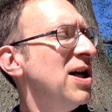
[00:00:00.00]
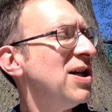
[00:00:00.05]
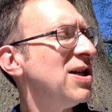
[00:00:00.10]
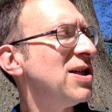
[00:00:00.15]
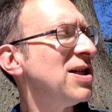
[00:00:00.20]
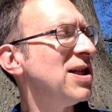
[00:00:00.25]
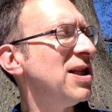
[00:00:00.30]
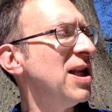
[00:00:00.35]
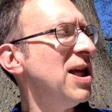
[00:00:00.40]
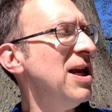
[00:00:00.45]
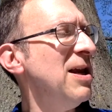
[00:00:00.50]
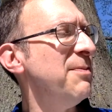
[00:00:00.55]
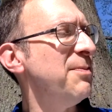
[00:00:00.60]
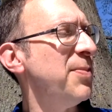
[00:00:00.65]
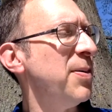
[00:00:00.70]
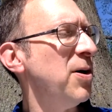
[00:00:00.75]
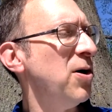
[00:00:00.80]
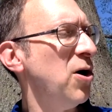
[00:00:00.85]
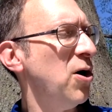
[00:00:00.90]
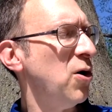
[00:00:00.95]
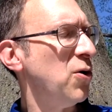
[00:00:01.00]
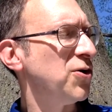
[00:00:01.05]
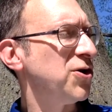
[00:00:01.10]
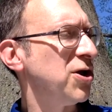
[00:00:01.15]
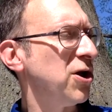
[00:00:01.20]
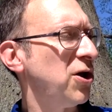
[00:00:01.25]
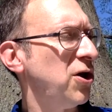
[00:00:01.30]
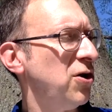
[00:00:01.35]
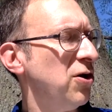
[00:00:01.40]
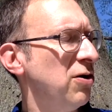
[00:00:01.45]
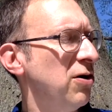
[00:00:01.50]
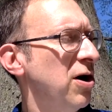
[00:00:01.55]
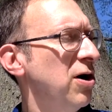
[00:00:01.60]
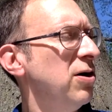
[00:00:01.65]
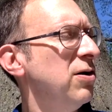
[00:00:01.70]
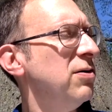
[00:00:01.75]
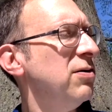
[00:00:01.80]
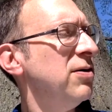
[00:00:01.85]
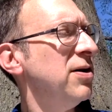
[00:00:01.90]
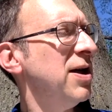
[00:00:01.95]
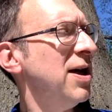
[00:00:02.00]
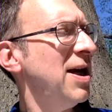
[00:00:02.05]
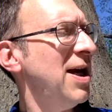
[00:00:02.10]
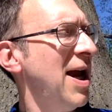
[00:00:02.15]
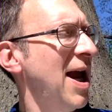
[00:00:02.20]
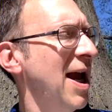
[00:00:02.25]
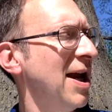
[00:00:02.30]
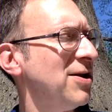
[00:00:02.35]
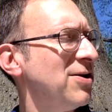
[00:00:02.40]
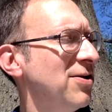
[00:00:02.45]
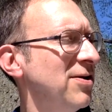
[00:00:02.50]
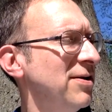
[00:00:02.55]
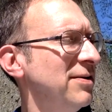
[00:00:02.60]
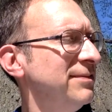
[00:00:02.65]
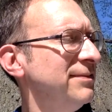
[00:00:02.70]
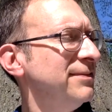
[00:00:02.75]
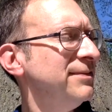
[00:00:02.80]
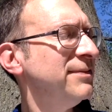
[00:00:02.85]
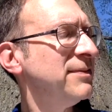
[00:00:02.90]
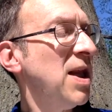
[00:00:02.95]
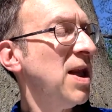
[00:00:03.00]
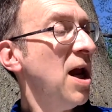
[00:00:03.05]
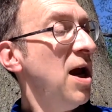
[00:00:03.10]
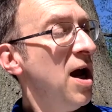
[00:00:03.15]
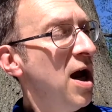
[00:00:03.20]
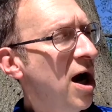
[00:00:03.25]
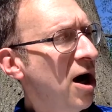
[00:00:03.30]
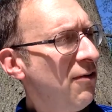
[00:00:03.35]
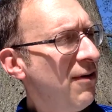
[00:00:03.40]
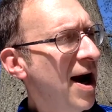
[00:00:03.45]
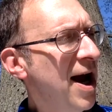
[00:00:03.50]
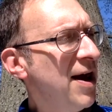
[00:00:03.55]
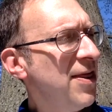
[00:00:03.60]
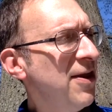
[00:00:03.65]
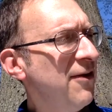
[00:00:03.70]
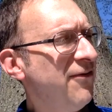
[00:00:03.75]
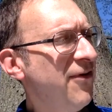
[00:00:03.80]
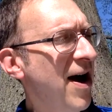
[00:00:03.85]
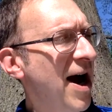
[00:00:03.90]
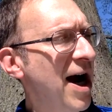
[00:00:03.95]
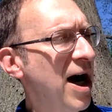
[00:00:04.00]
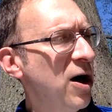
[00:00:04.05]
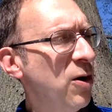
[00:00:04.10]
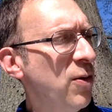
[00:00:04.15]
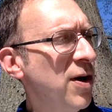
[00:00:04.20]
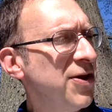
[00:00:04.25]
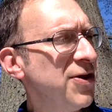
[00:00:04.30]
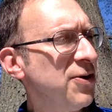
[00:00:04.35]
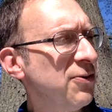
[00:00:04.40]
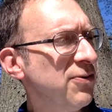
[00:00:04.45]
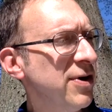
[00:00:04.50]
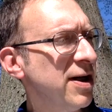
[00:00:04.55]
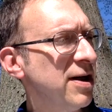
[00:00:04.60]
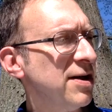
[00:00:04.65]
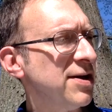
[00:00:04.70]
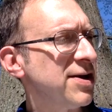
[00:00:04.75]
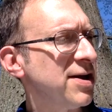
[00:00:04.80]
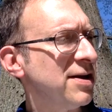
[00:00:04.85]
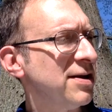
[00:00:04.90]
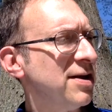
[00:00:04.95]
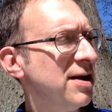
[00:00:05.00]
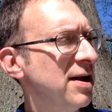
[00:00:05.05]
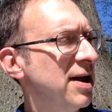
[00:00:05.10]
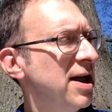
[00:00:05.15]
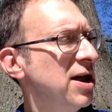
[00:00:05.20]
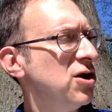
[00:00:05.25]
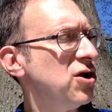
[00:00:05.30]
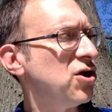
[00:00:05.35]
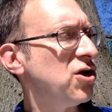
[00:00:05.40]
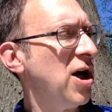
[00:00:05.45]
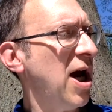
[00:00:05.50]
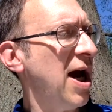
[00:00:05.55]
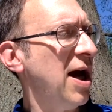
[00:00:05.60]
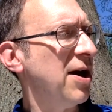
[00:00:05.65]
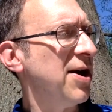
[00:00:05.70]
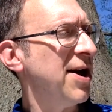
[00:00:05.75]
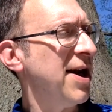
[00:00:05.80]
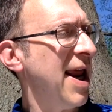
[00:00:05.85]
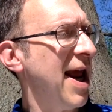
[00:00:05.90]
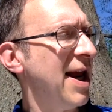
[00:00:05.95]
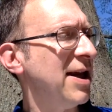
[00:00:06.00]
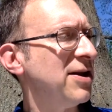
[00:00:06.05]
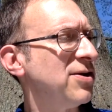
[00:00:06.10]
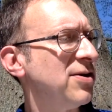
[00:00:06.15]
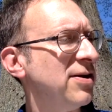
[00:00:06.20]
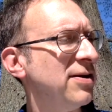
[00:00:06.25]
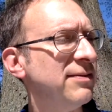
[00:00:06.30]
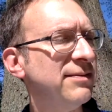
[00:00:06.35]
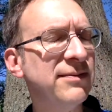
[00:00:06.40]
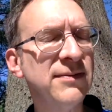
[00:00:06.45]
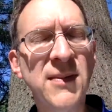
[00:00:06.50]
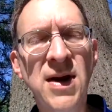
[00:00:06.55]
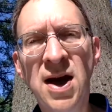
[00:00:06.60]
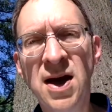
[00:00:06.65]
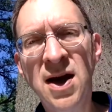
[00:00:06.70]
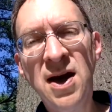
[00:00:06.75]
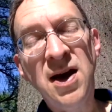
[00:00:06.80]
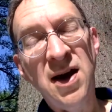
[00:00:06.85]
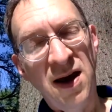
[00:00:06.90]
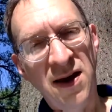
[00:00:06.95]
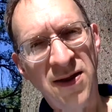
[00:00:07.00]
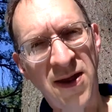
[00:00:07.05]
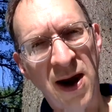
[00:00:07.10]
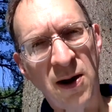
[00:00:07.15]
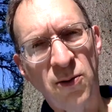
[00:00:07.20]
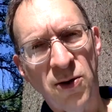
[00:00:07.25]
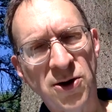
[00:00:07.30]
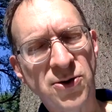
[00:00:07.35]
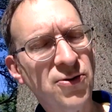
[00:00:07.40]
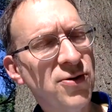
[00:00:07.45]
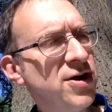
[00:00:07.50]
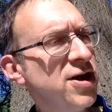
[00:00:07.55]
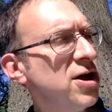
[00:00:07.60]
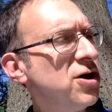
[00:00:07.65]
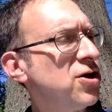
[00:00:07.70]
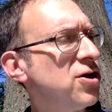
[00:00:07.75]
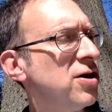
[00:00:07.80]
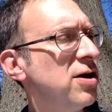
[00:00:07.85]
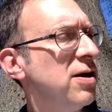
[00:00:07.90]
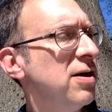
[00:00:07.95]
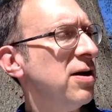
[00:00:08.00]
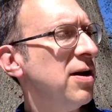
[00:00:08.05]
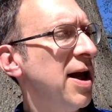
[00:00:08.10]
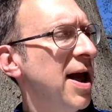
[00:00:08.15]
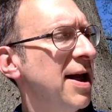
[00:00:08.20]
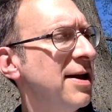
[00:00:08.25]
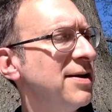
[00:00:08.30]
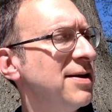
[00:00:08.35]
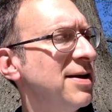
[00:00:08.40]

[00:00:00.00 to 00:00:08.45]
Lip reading: Sleep, O Sekiro, he answered. Around the fire went the riddles until each child had answered. They were traditional, and